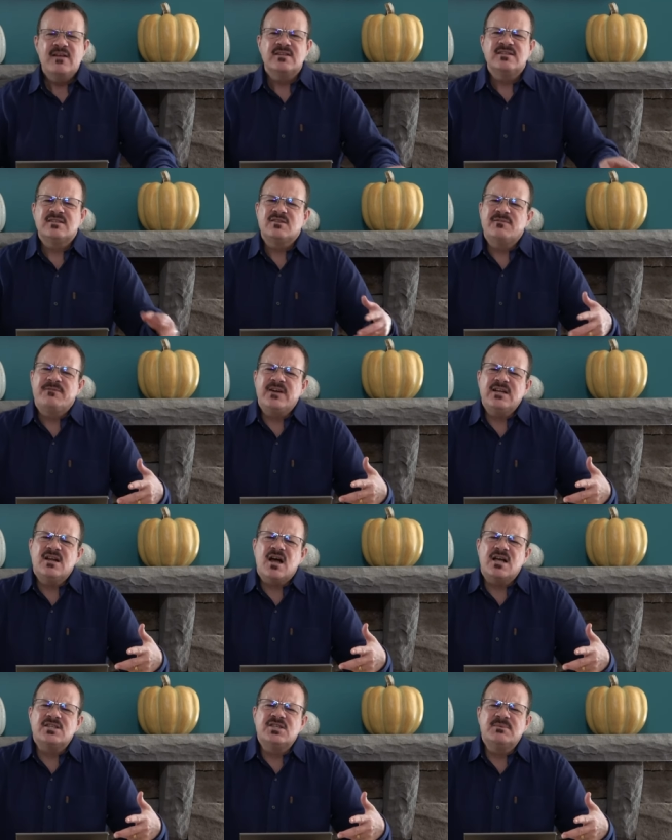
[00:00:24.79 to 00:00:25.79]
Fun
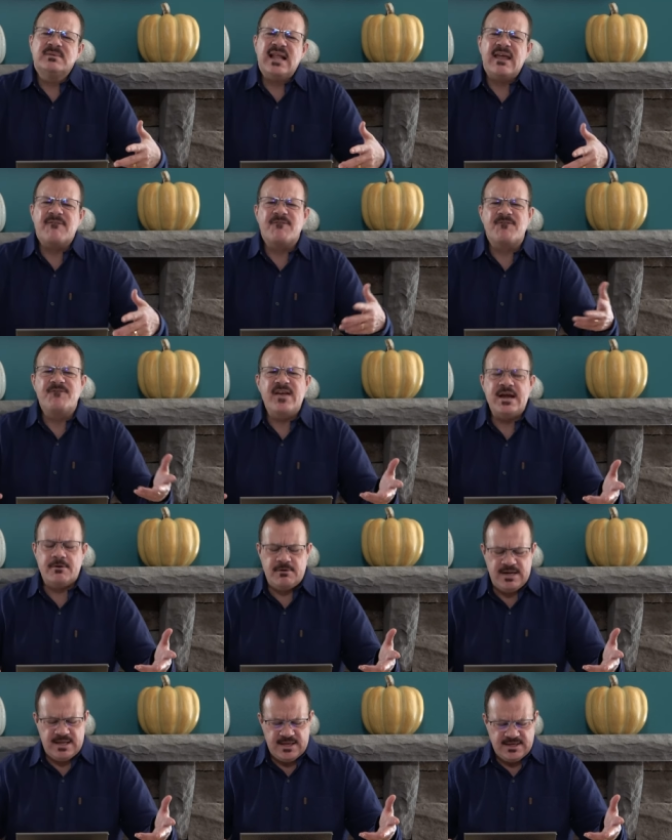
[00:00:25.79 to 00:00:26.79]
costumes like
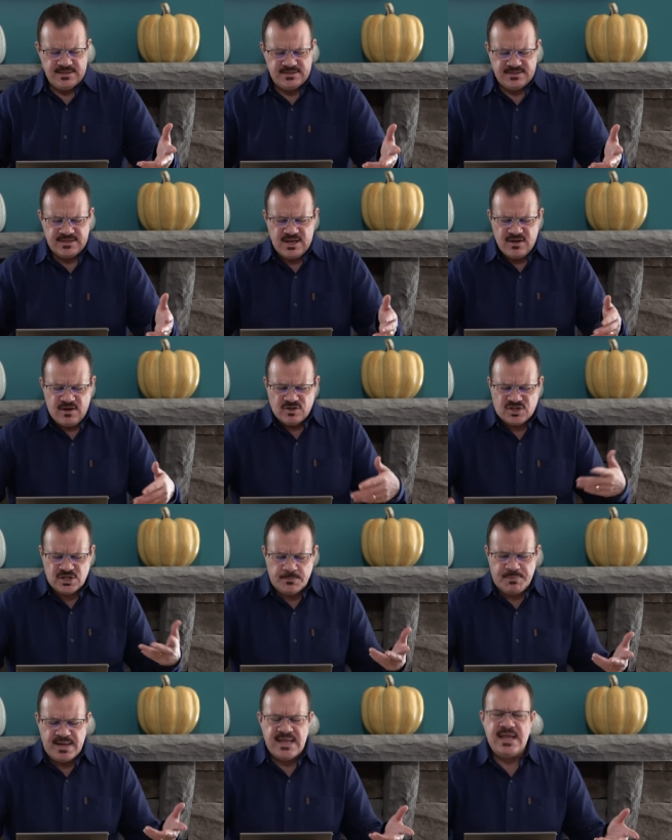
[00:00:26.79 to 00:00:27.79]
fairies
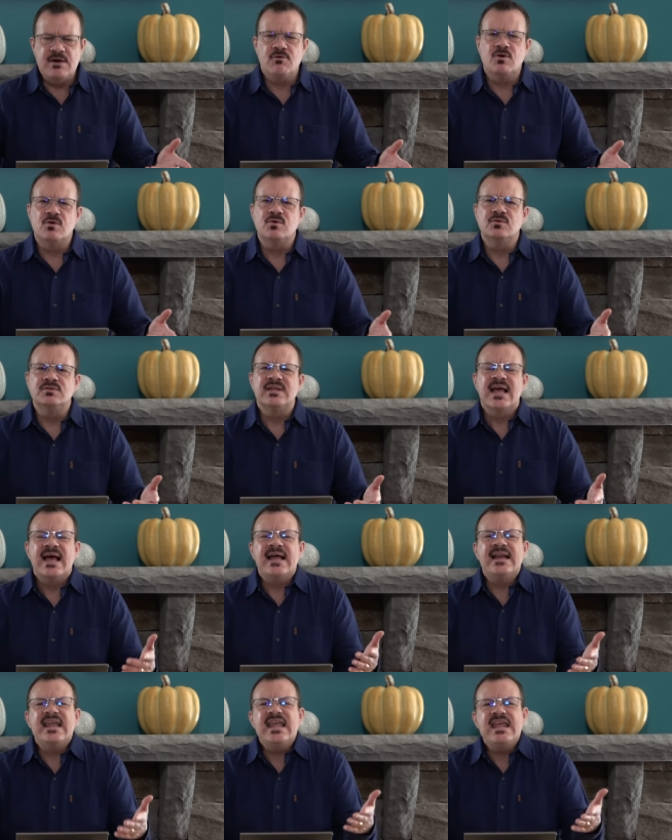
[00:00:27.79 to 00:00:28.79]
superheroes,
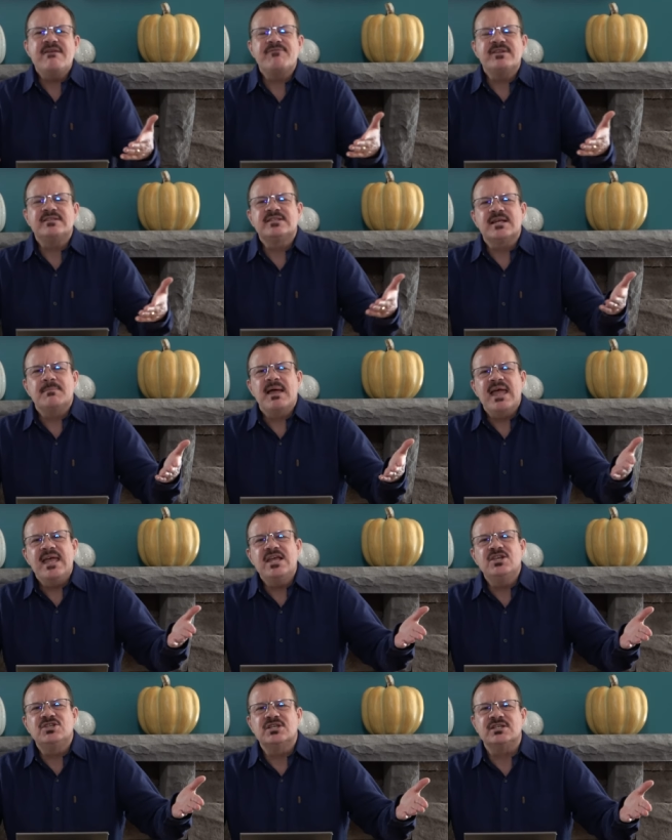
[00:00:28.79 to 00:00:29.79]
and even some
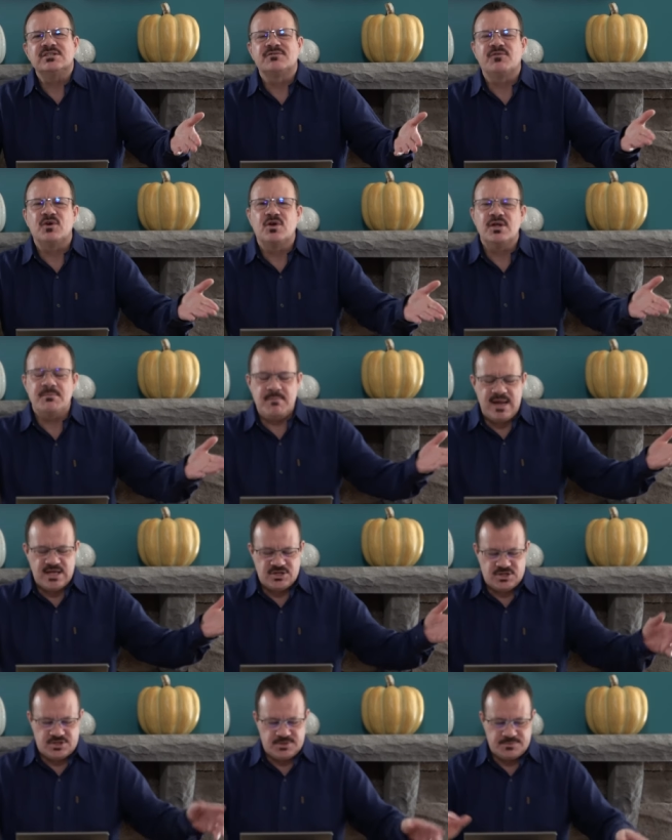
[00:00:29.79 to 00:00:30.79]
angels for good
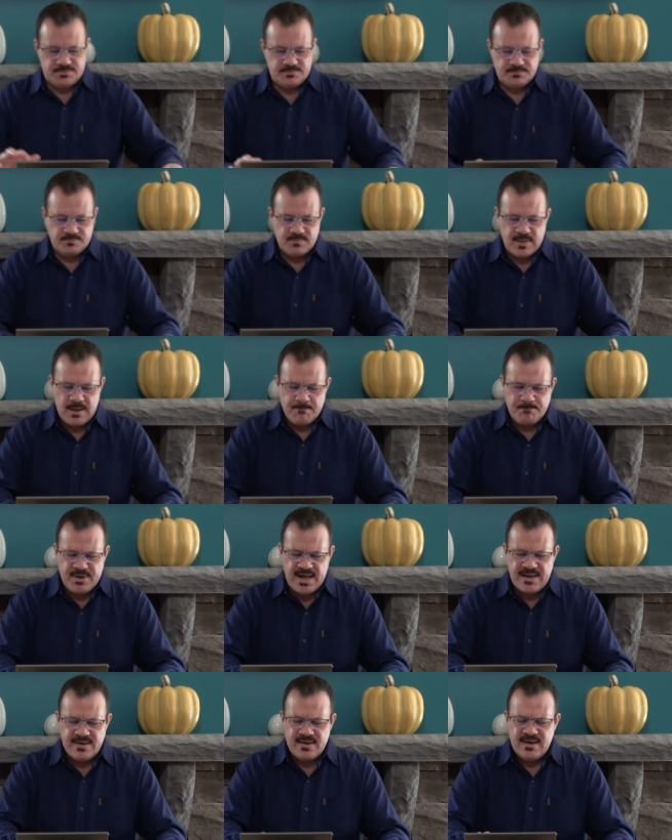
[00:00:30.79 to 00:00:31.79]
measure.
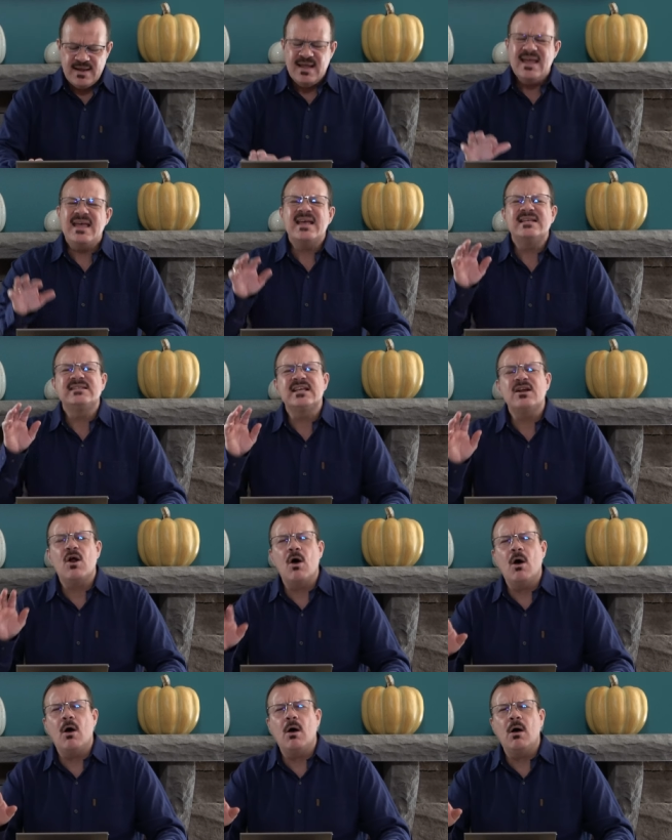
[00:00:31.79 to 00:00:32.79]
But is
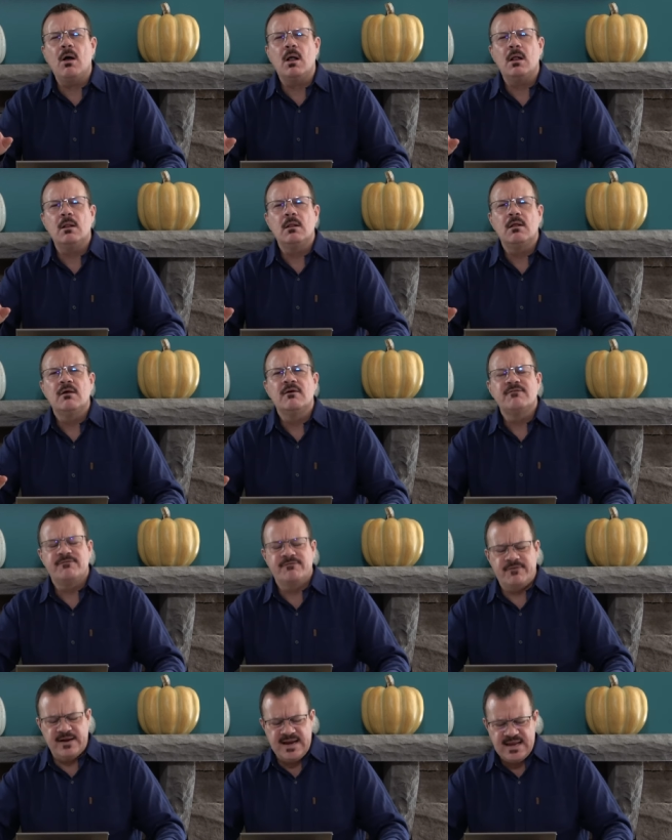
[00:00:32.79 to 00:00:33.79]
it all
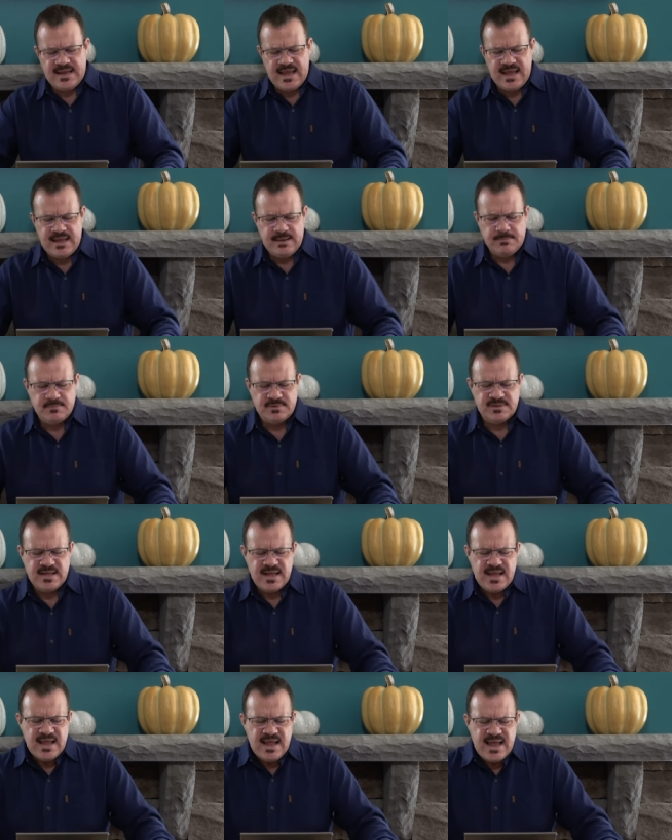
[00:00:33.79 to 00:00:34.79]
fun and games?
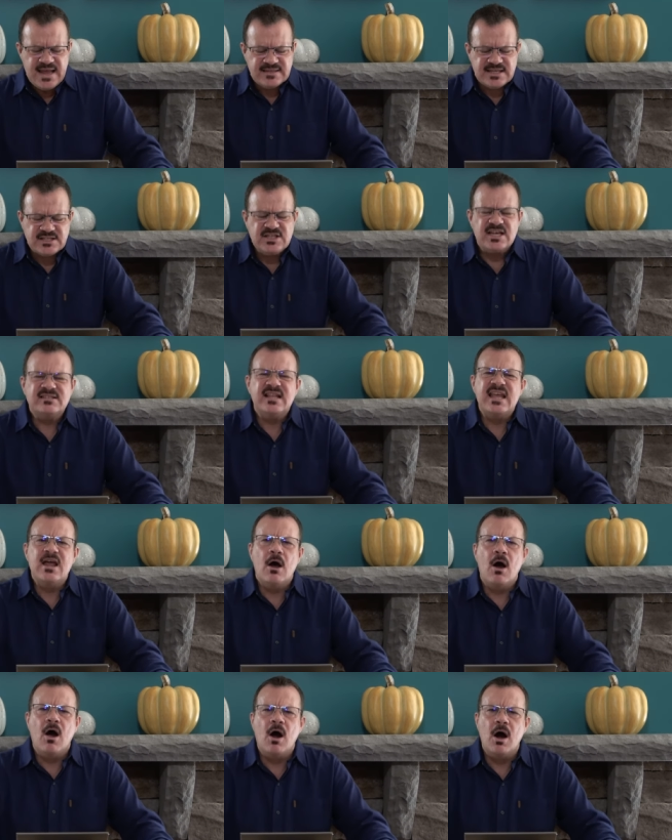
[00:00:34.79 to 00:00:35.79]
Is it just a
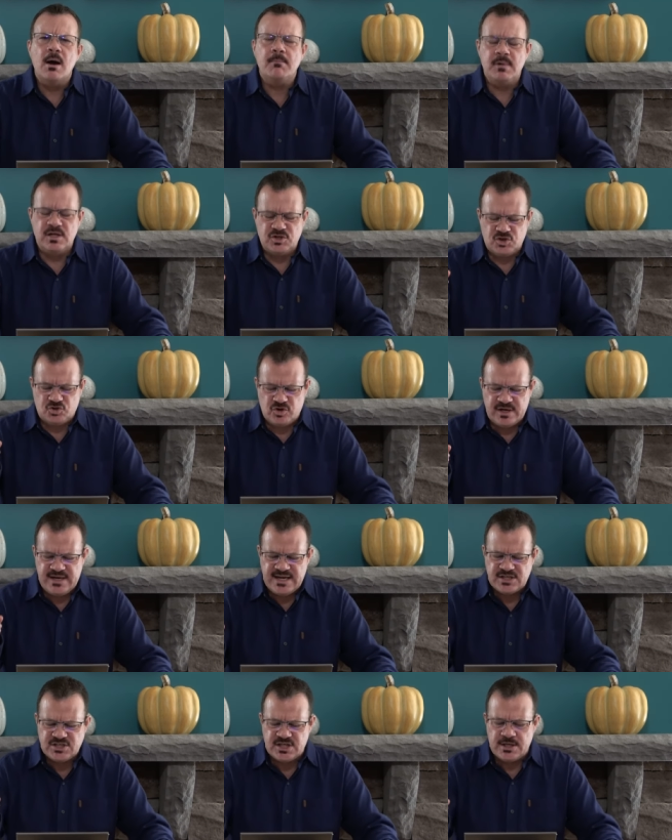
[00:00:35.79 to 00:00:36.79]
harmless
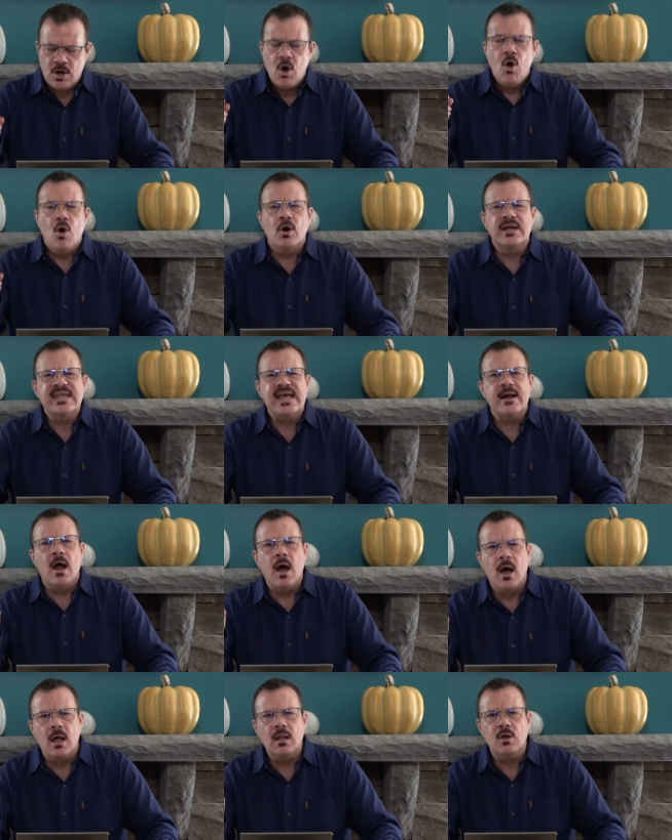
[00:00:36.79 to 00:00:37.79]
tradition, or can
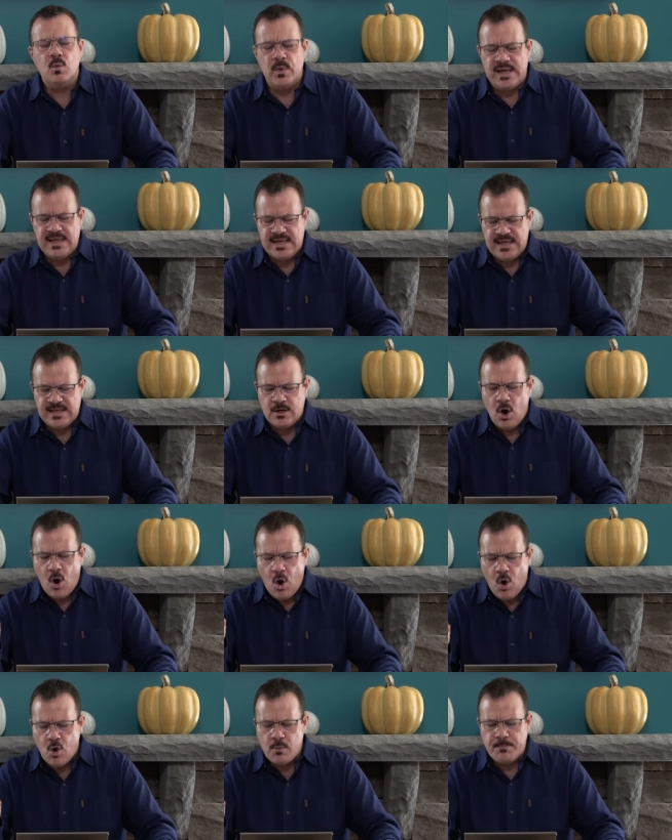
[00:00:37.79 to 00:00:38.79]
Halloween
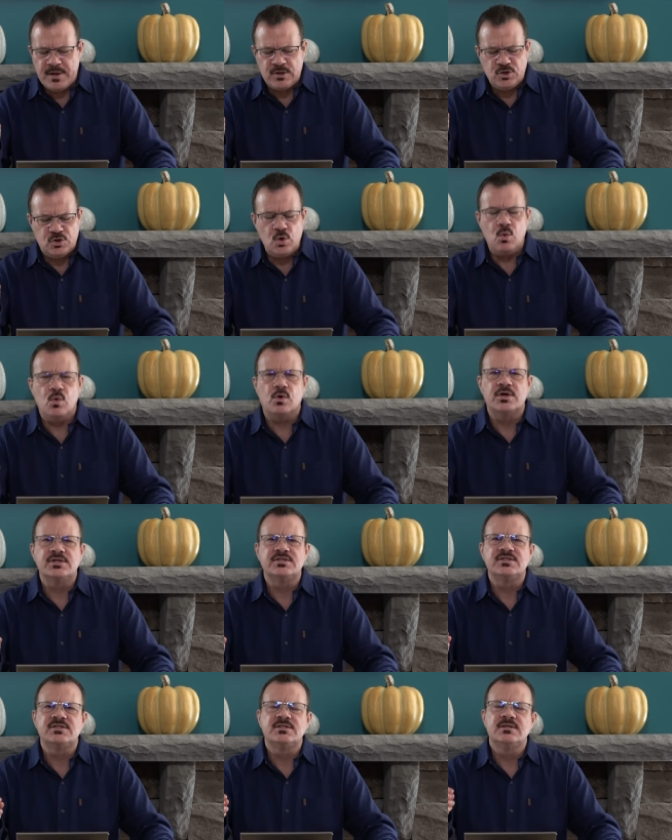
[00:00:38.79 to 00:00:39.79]
open
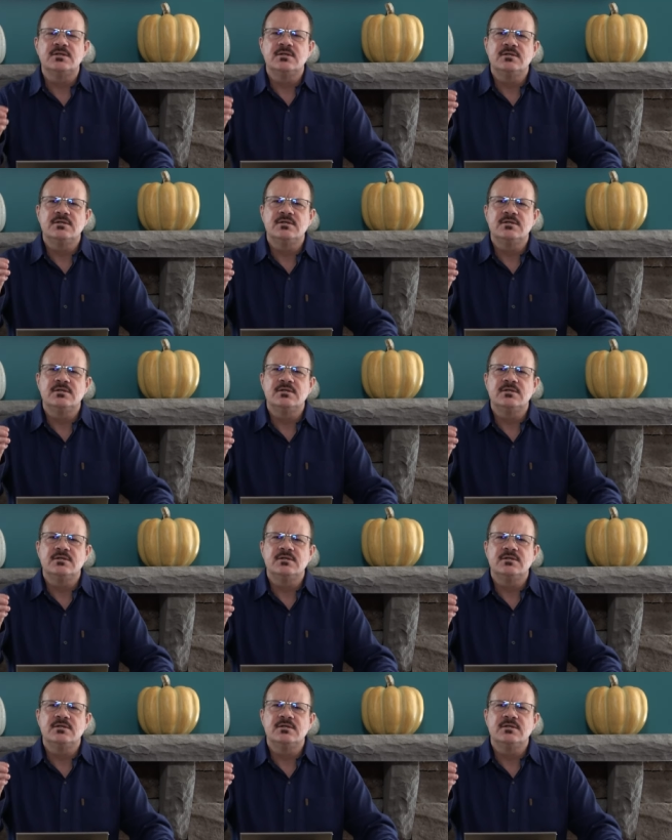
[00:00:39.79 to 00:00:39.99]
doors